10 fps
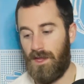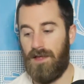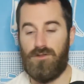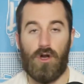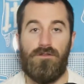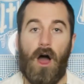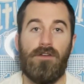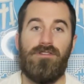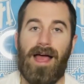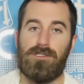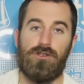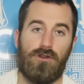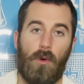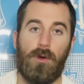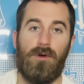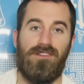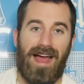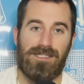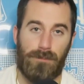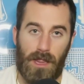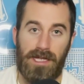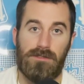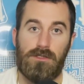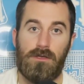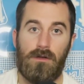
If you're unvaxxed and you're going to a vax place,